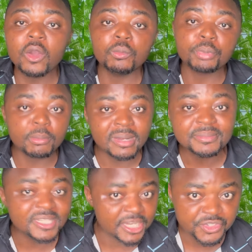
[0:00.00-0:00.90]
or
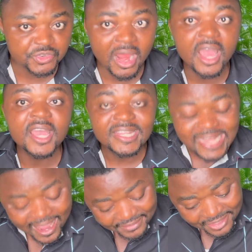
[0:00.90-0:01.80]
problems in Nigeria,
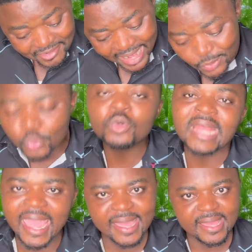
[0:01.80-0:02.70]
they have the right to go
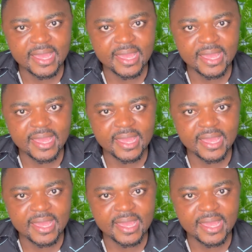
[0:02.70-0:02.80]
there.